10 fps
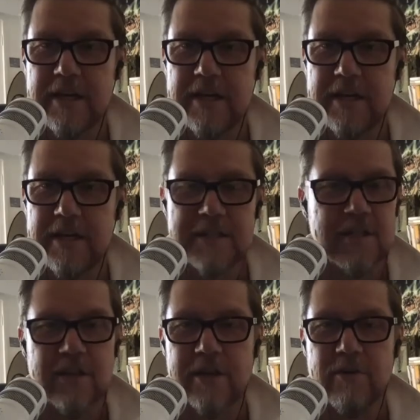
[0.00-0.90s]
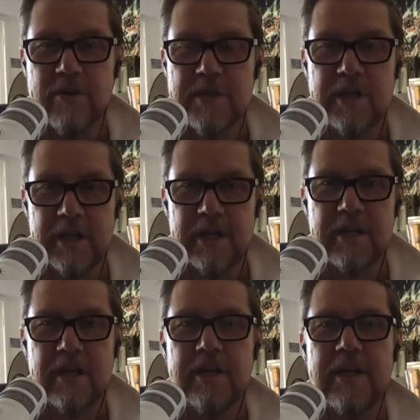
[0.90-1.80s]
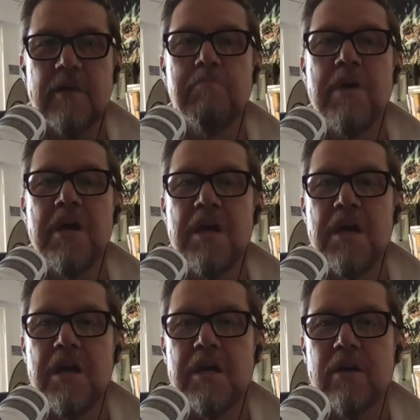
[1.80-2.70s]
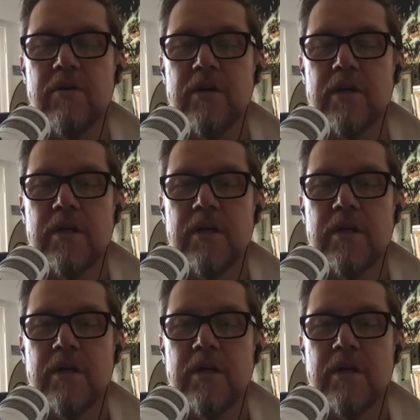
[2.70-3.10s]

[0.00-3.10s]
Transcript: Yeah. That's a lot of groups. You're gonna need you're gonna need a big